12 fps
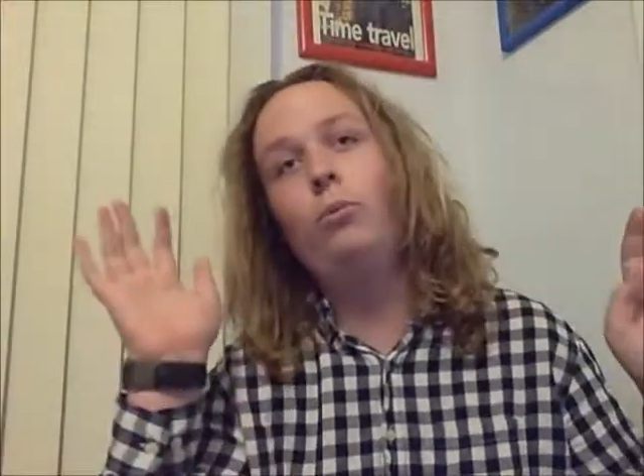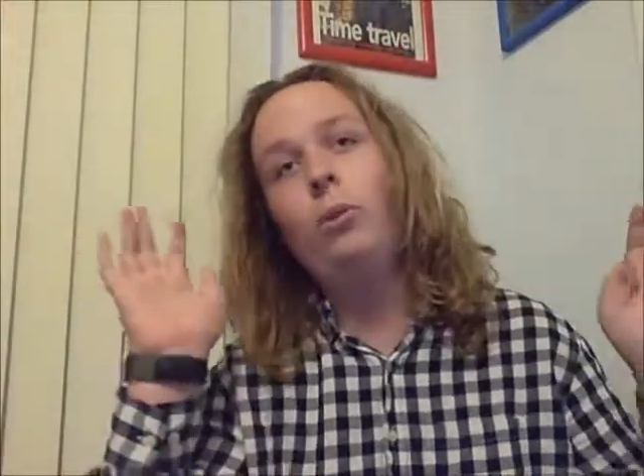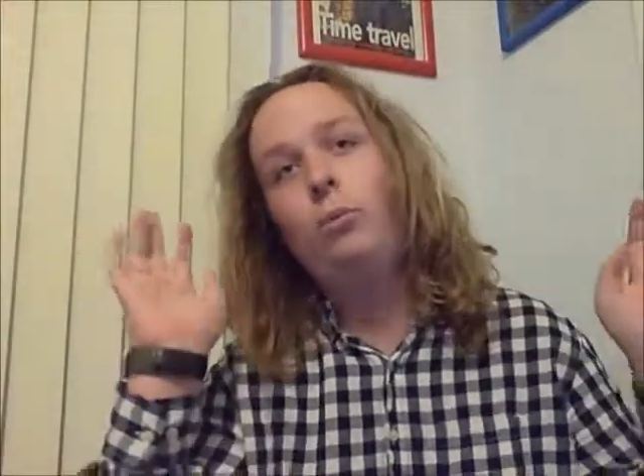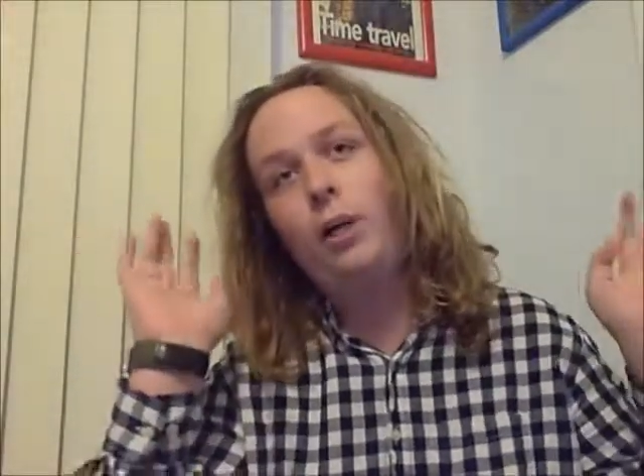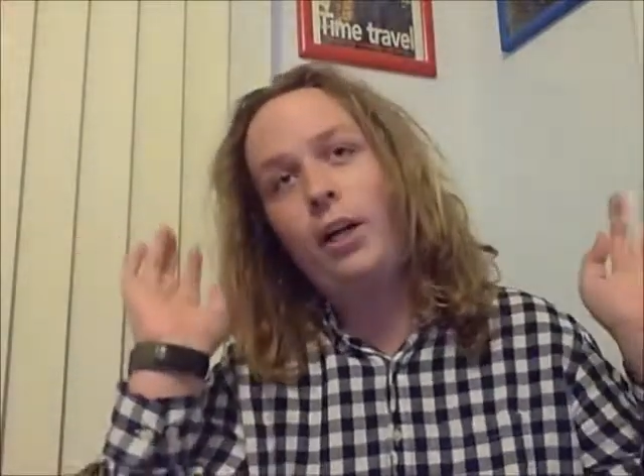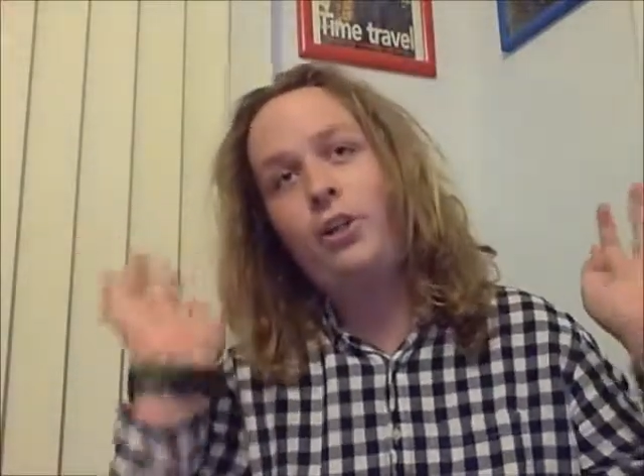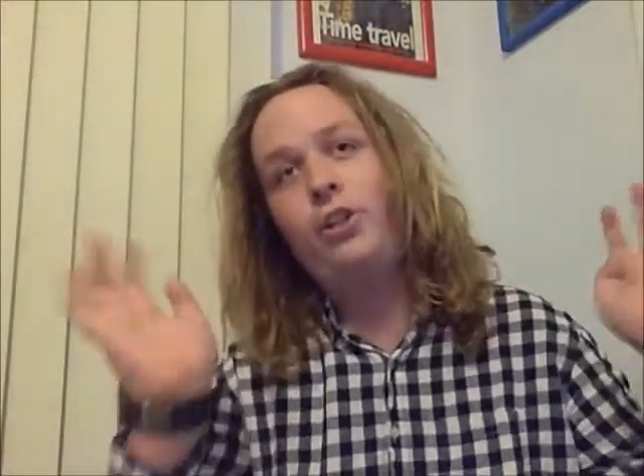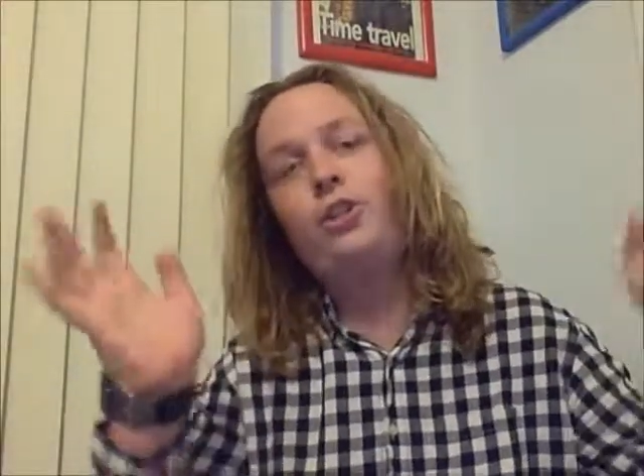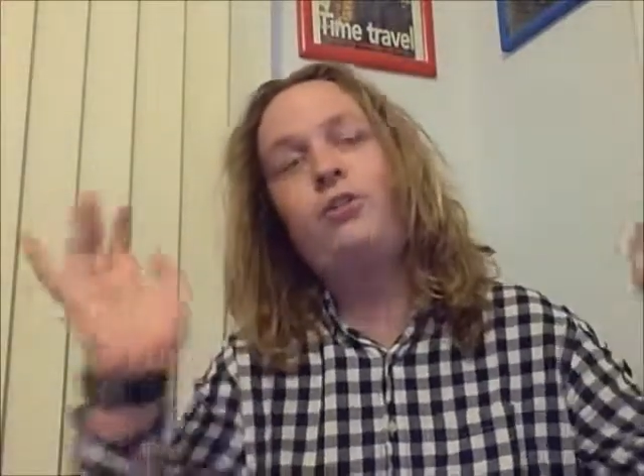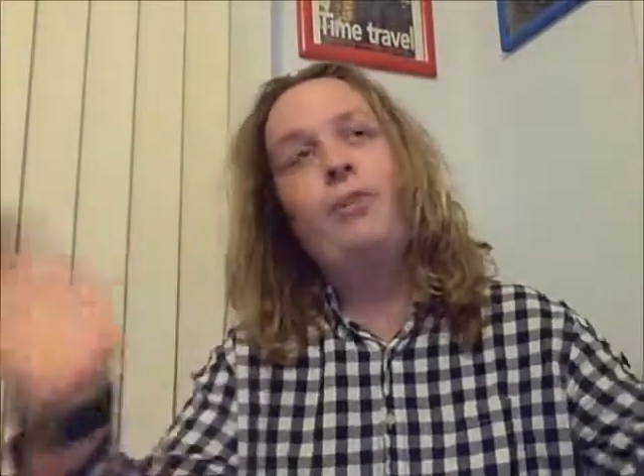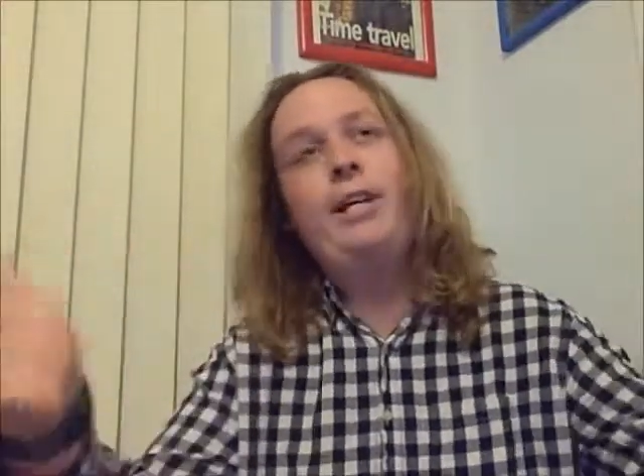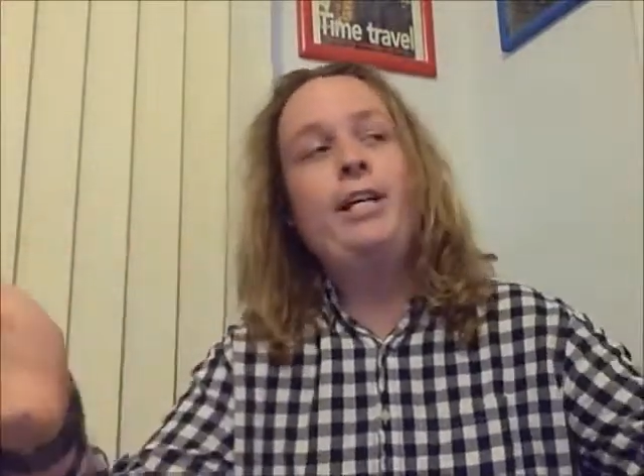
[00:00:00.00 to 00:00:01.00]
we'll
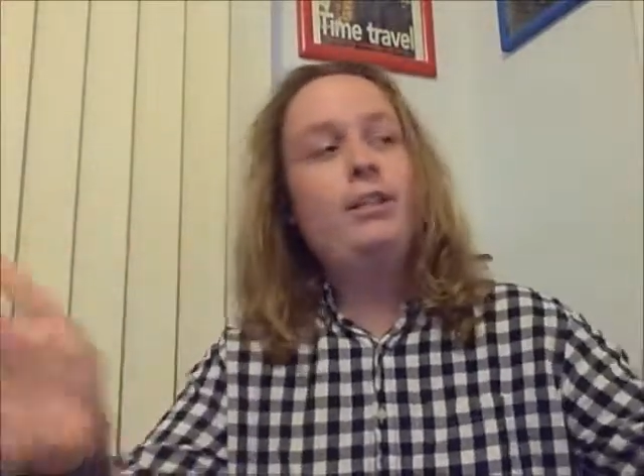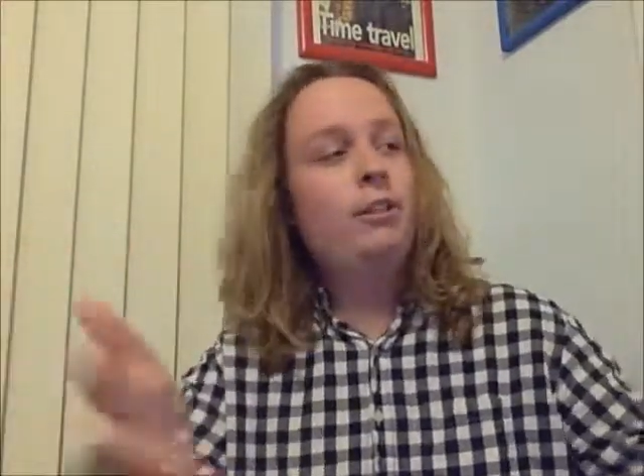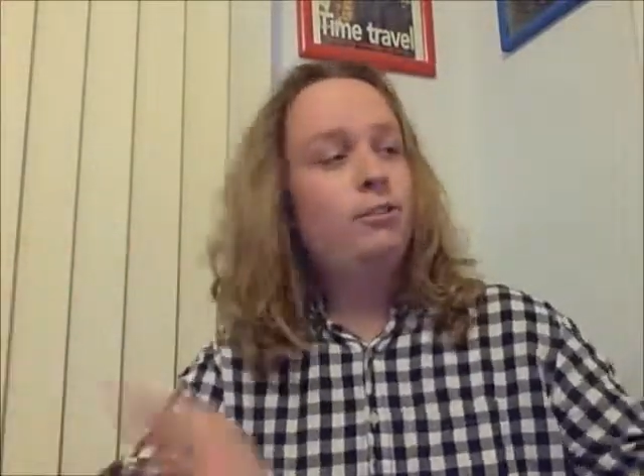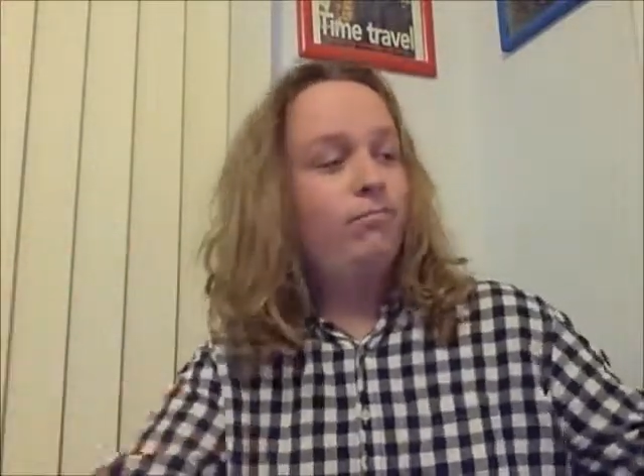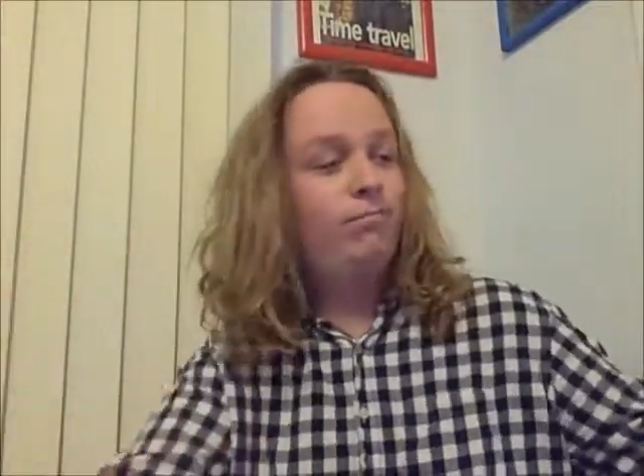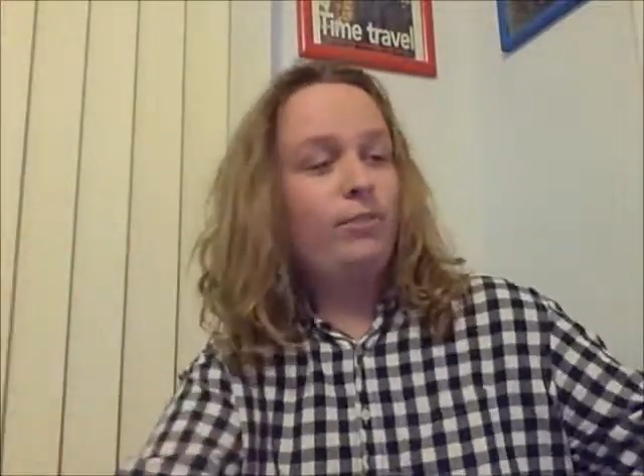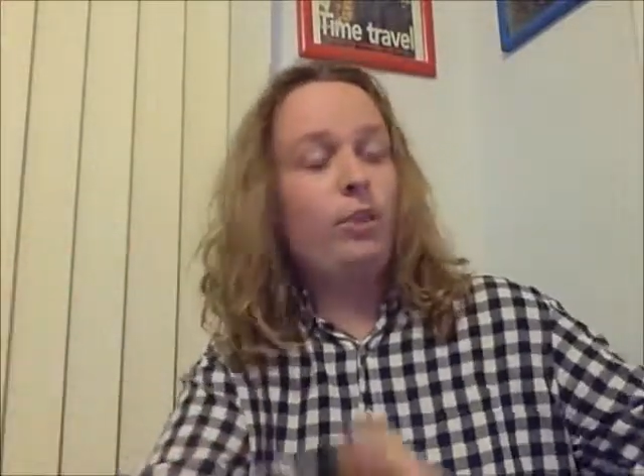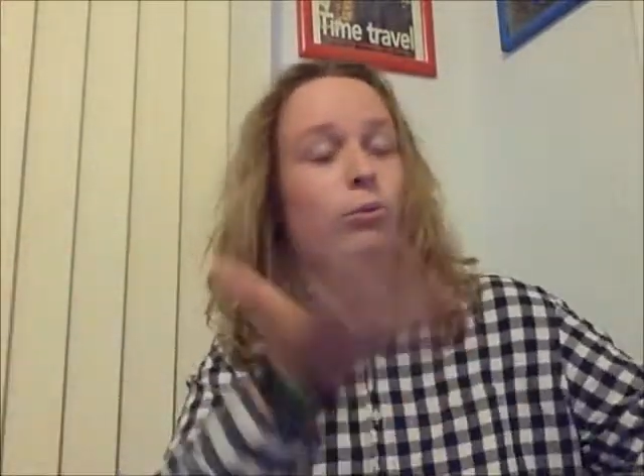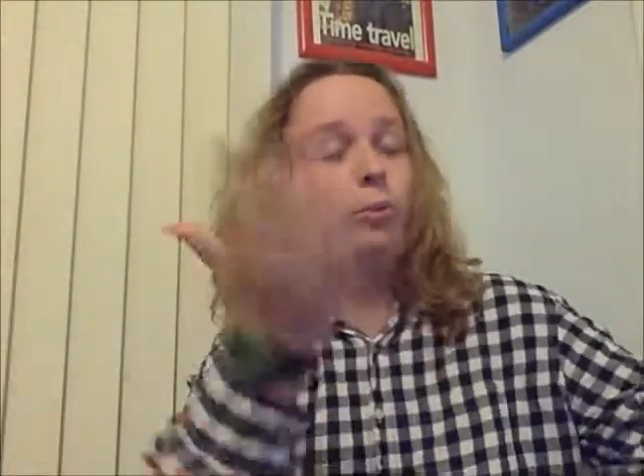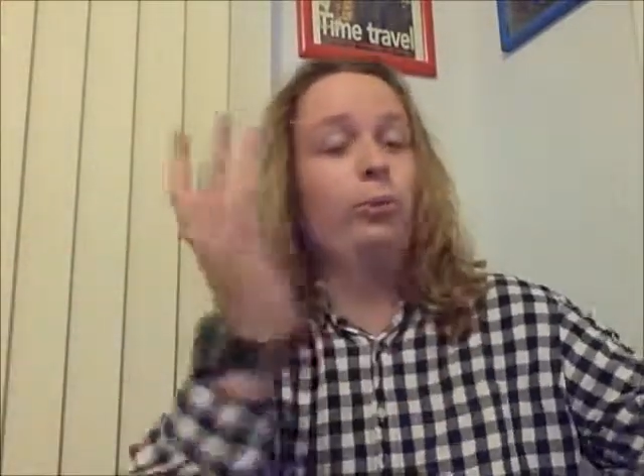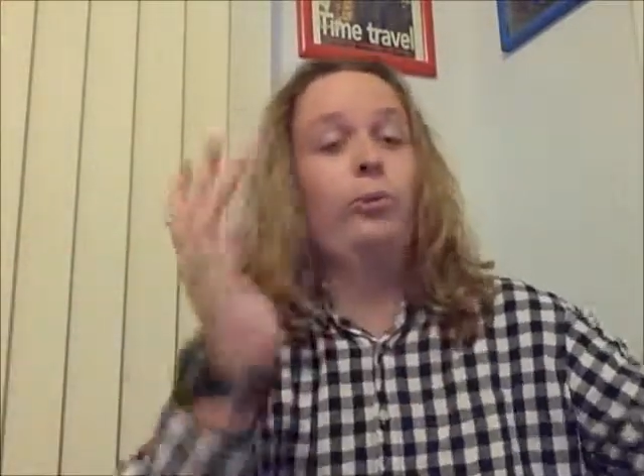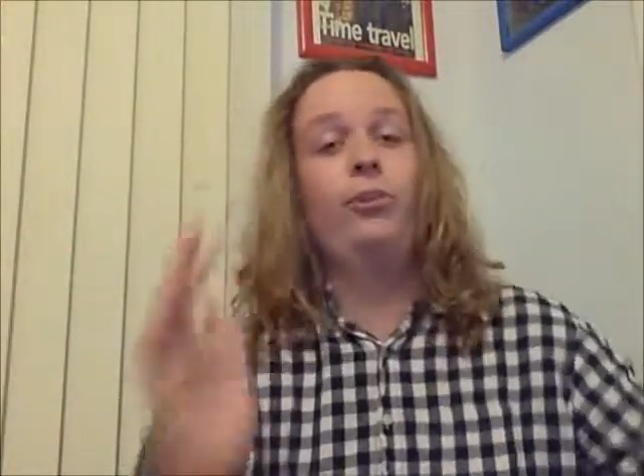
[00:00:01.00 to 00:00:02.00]
watch the
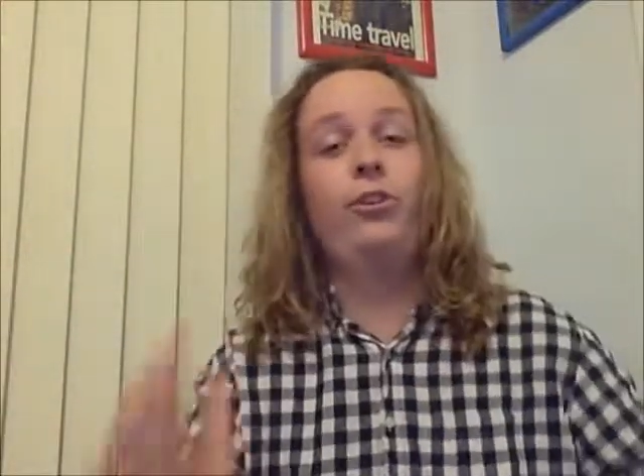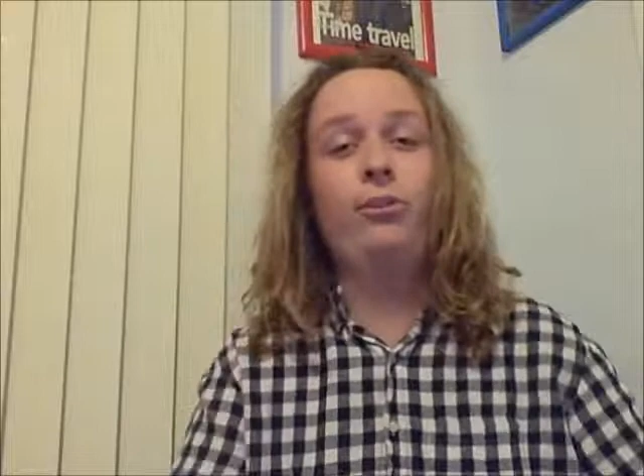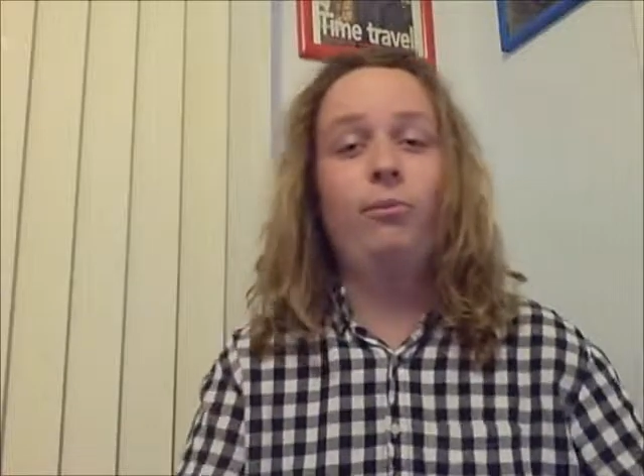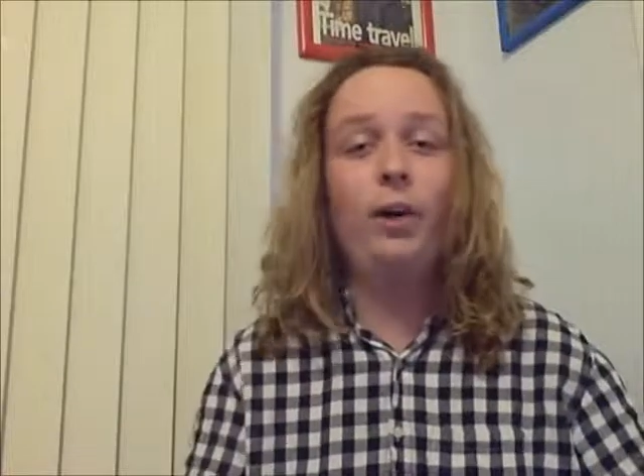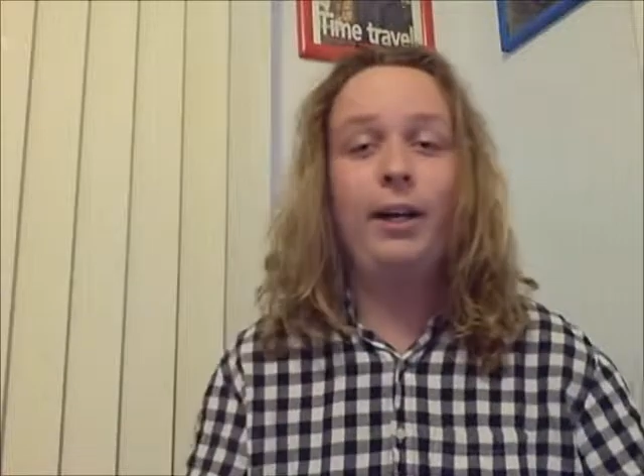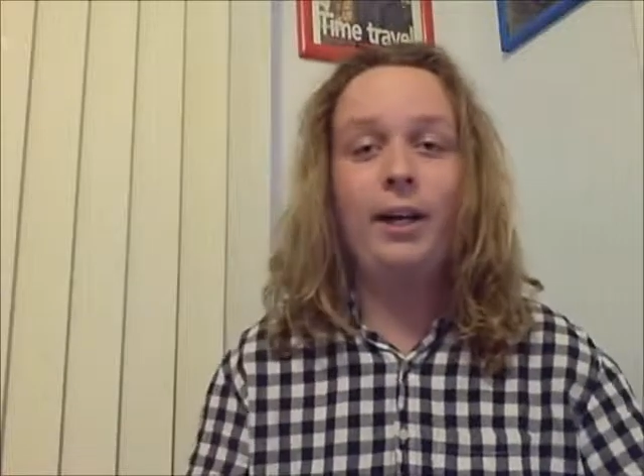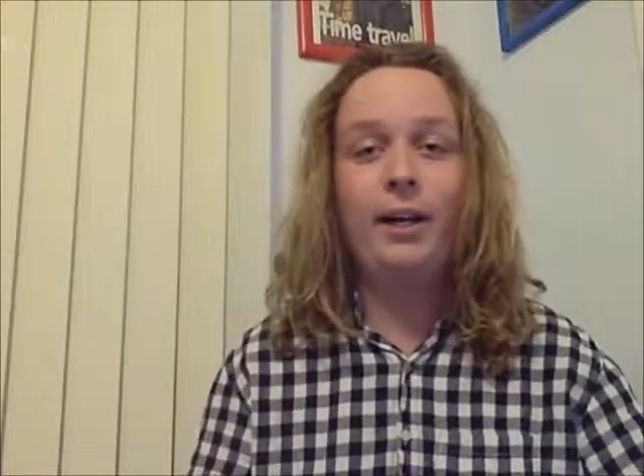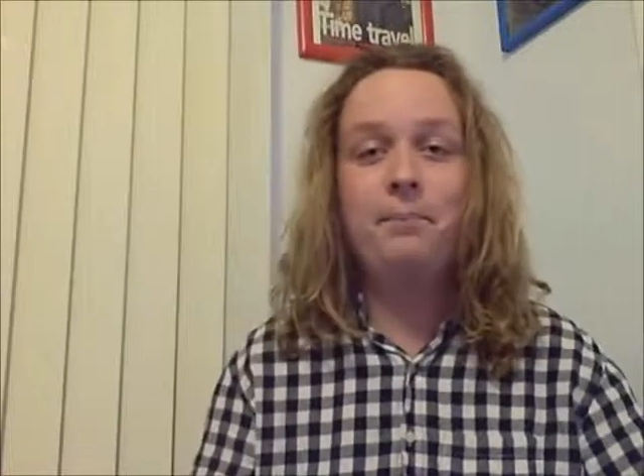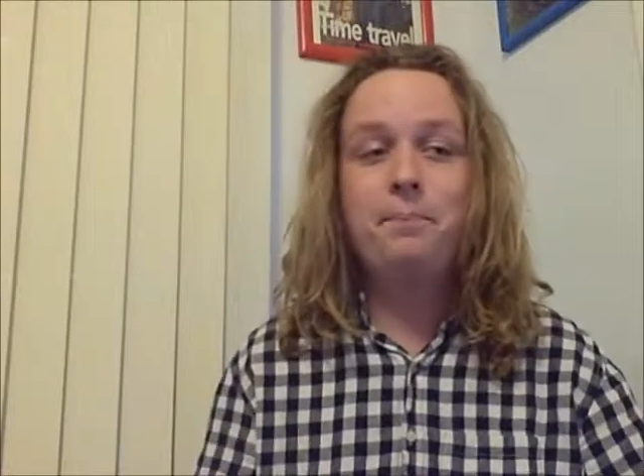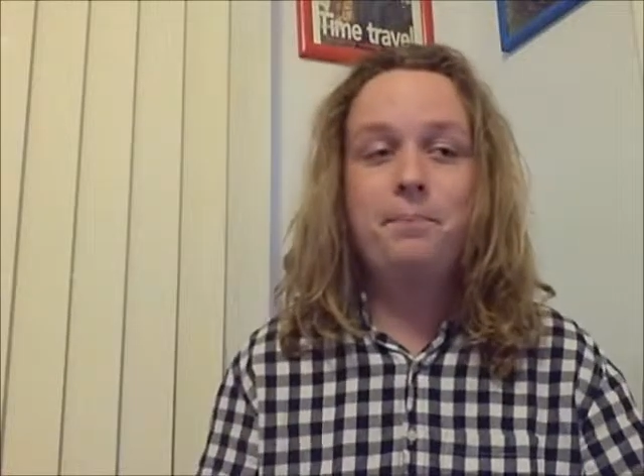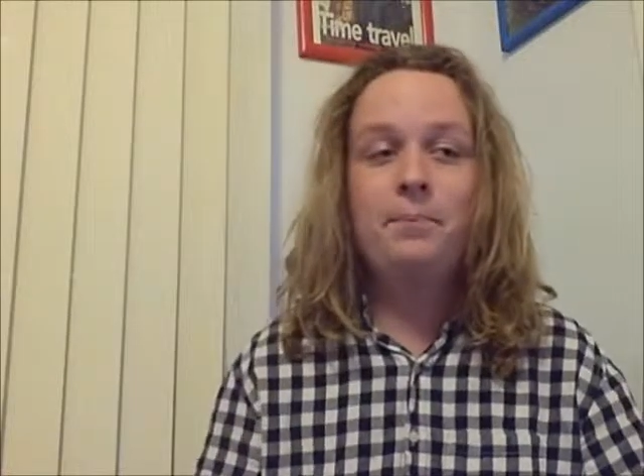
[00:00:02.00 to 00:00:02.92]
CROODS, why not?